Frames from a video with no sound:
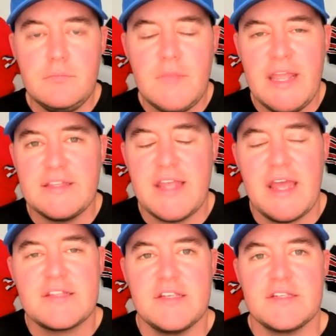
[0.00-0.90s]
and
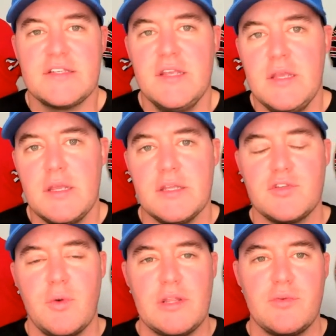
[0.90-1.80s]
Texas in
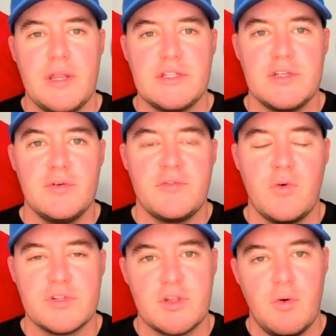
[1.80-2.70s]
twenty twenty-two. Of
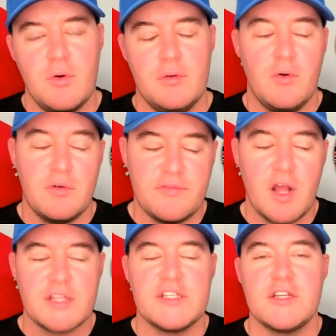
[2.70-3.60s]
course, the Horned
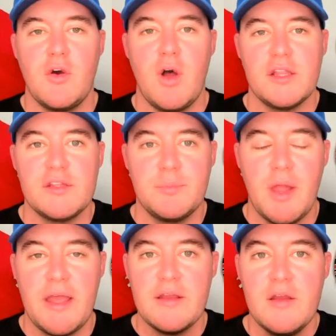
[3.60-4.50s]
Frogs did go on to
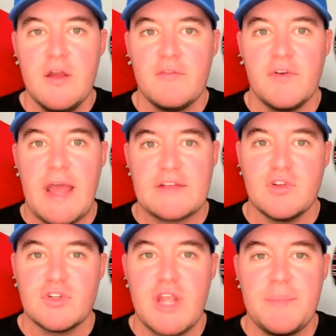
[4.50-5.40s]
play for a
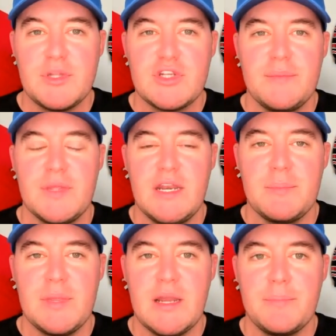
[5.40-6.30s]
national championship, getting
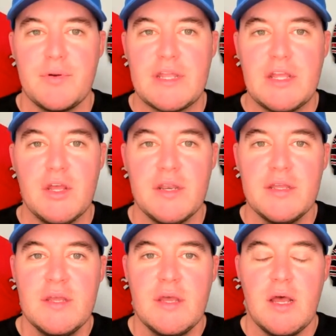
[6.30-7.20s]
beat up pretty good
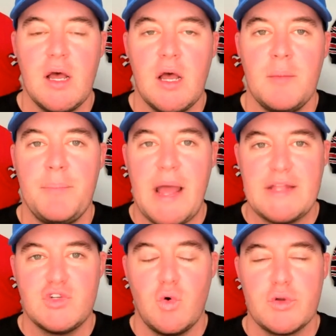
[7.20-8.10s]
um, by
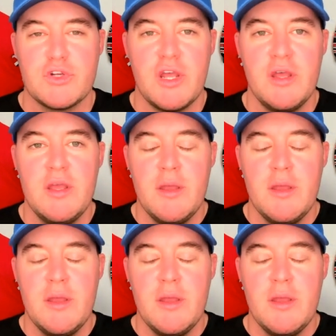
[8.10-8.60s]
Georgia.